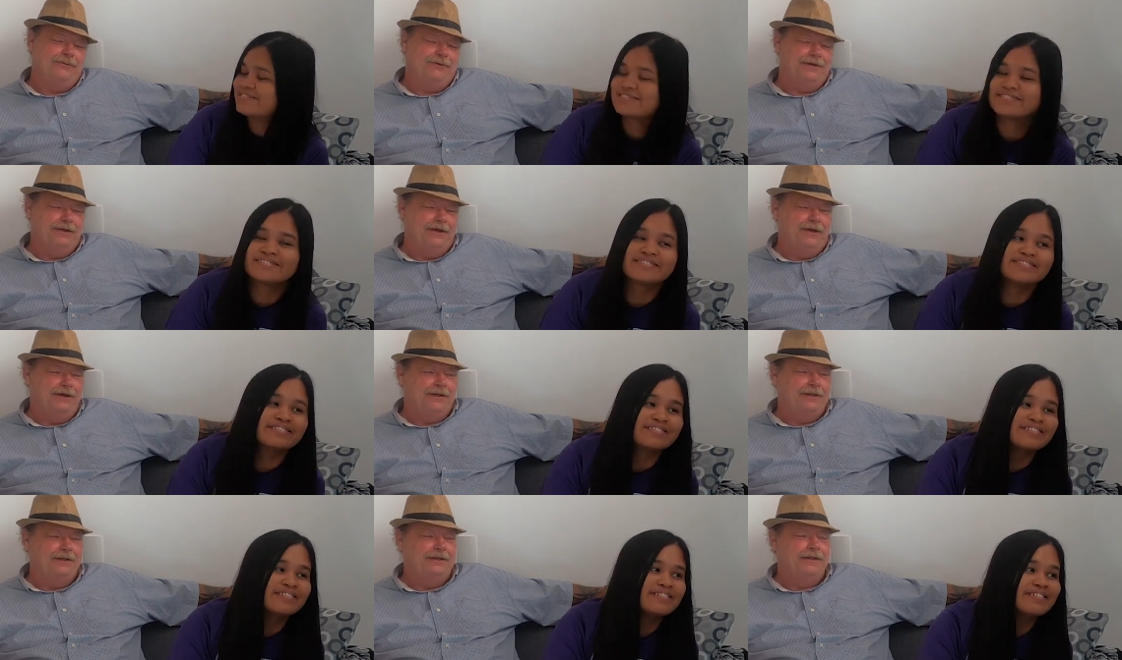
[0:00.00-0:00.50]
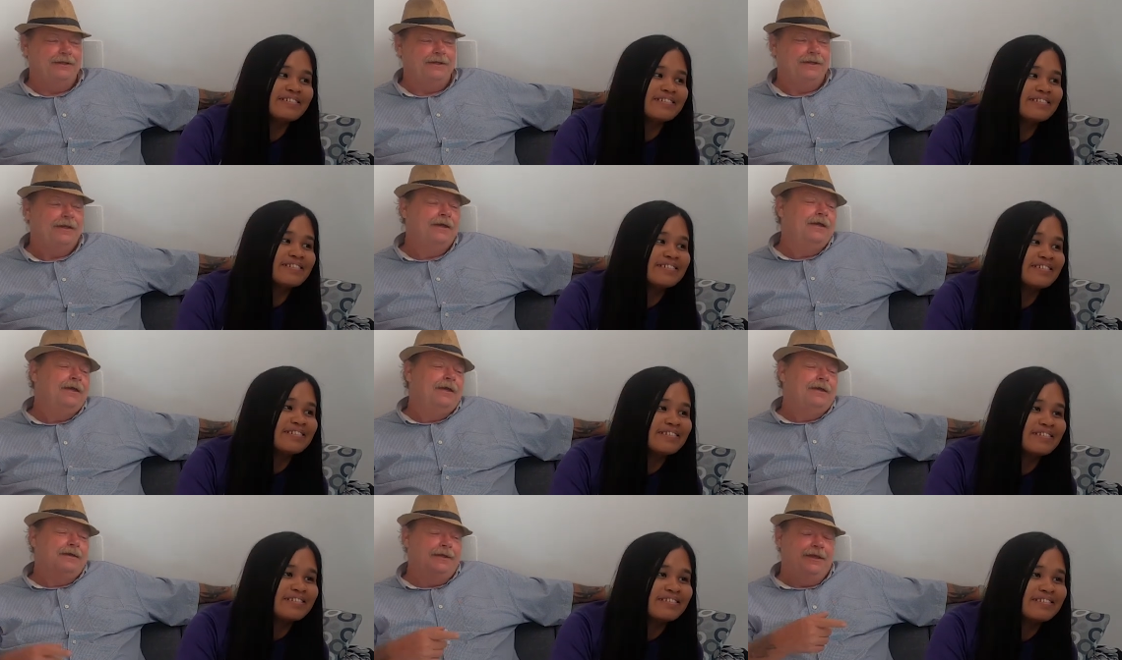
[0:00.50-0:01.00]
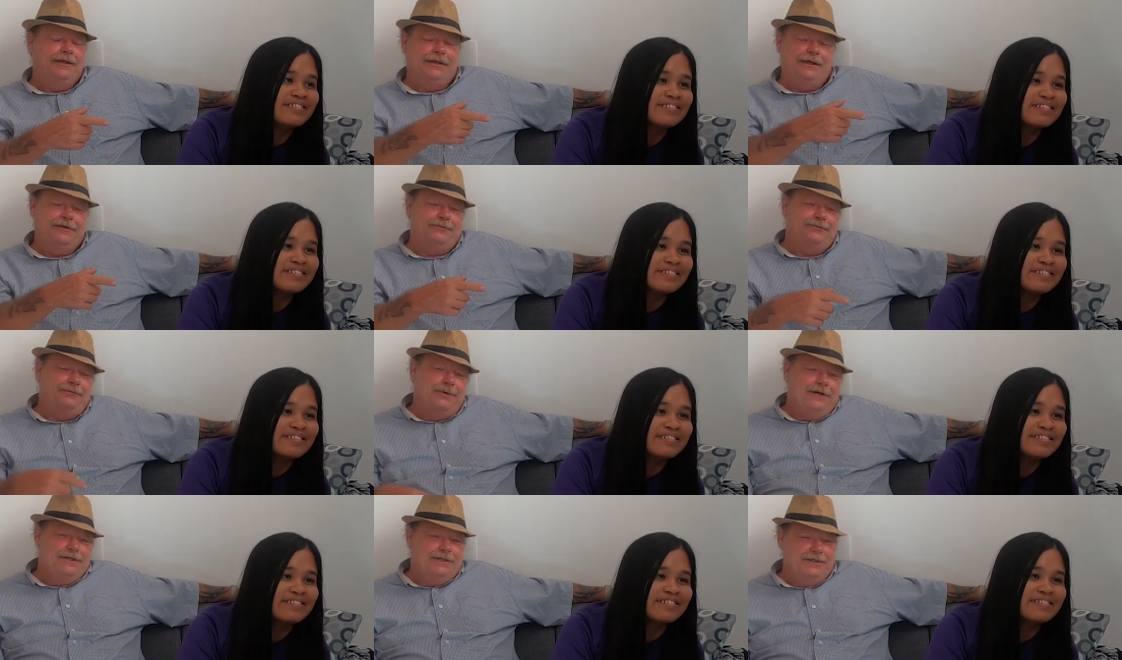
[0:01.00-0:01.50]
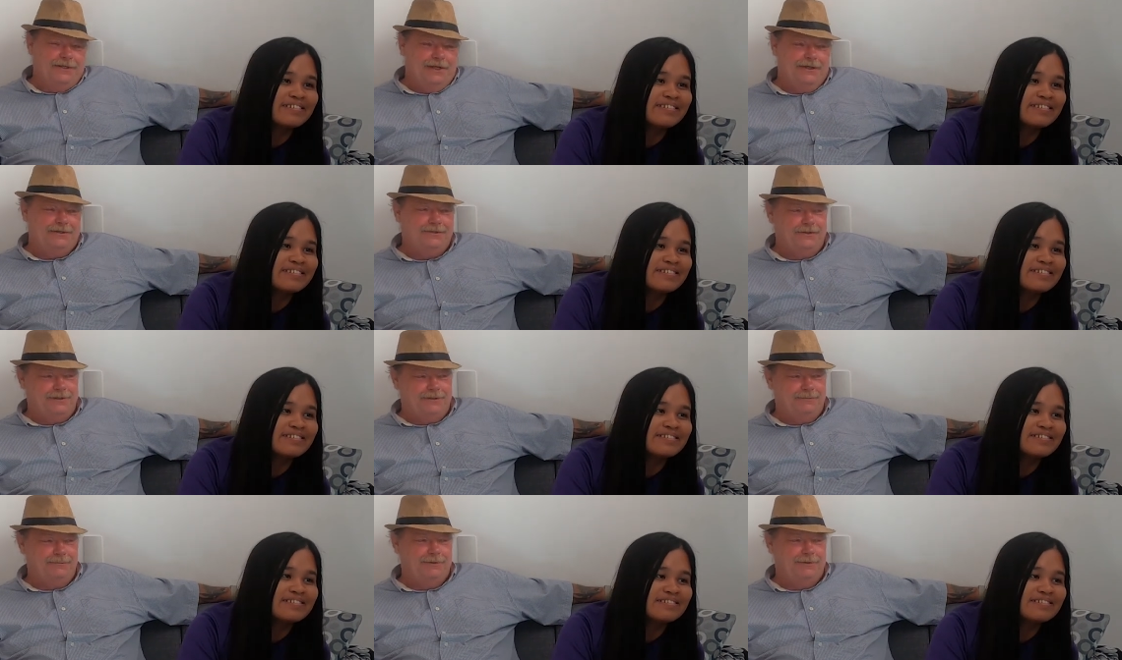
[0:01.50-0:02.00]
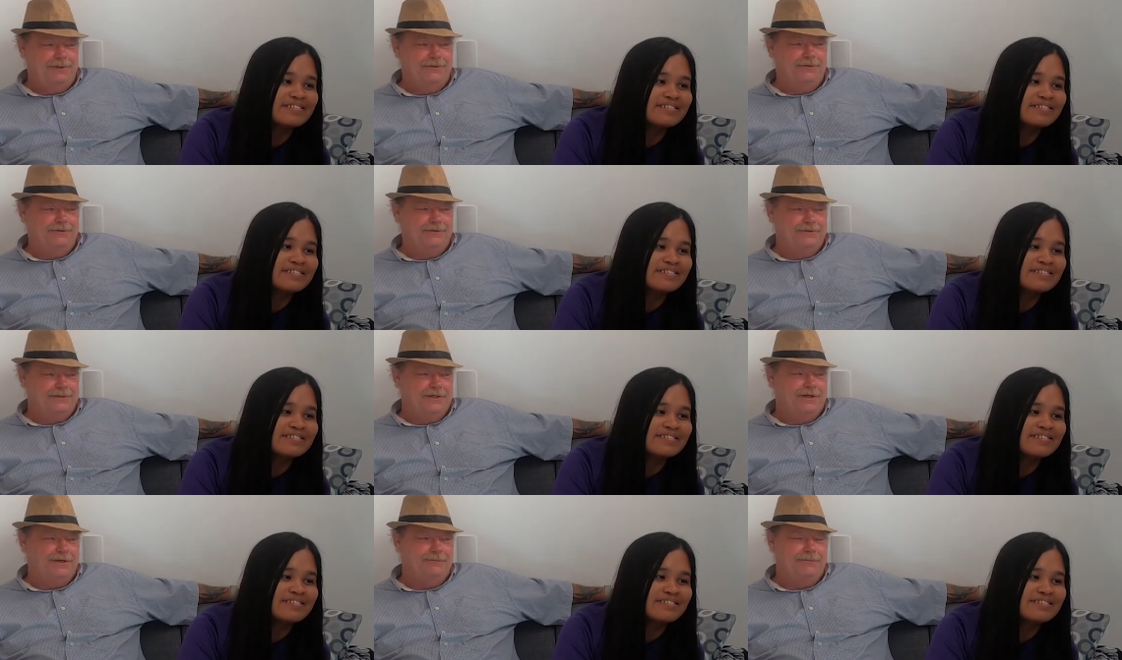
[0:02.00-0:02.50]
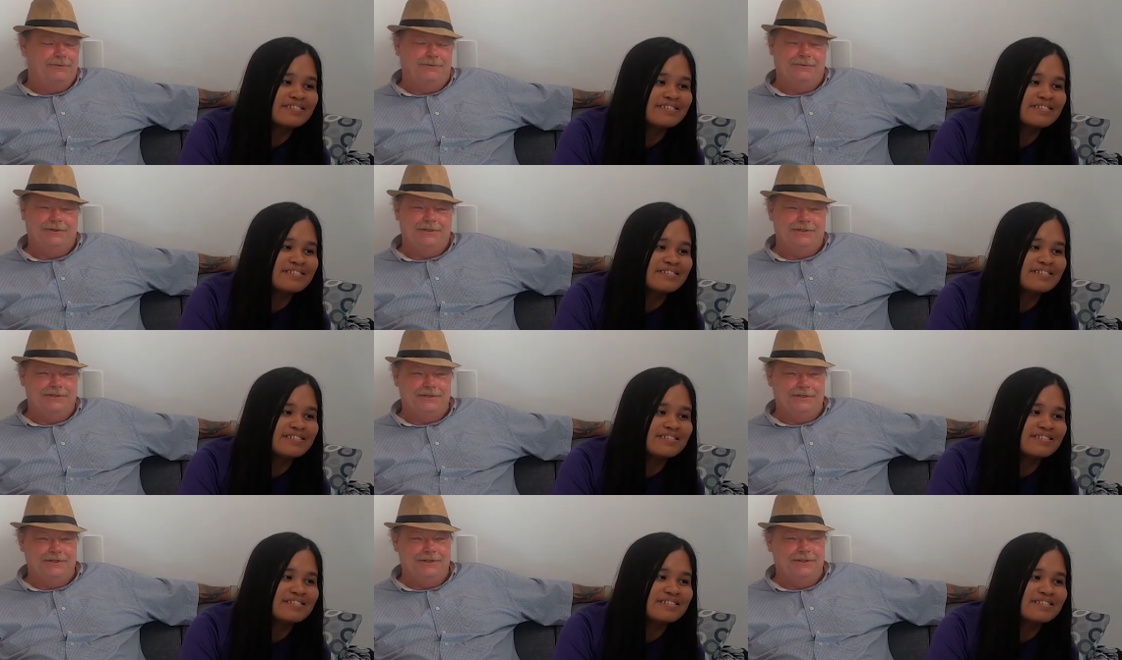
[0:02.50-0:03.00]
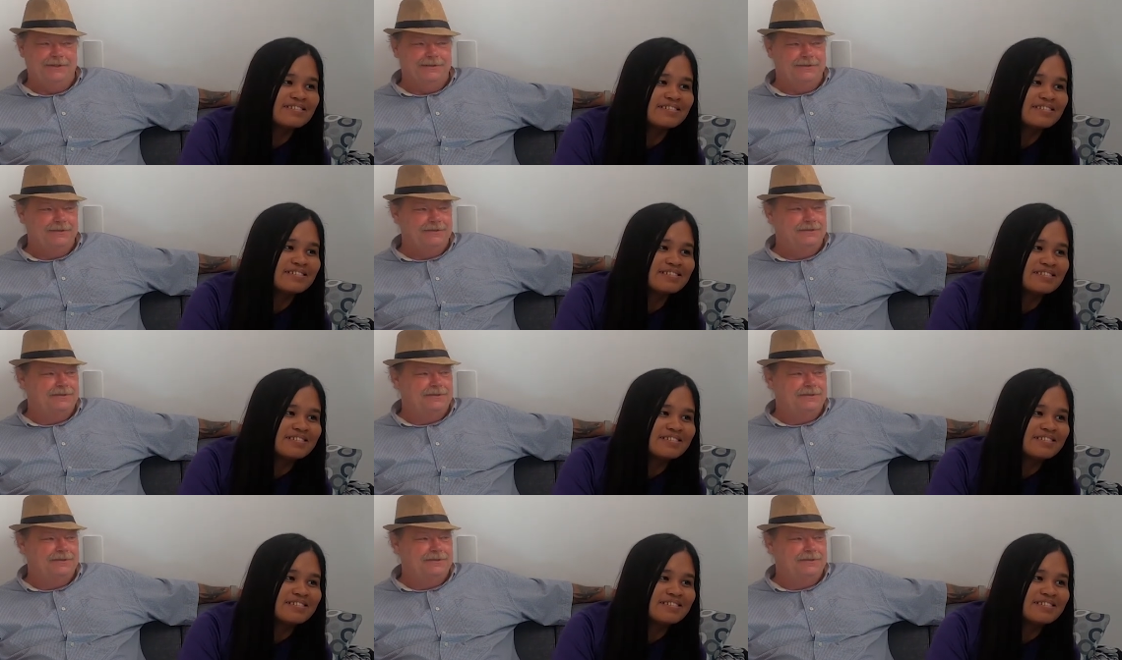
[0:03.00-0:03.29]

Speaker 1: we're talking. yeah, that's why she has the computer set up the way she does.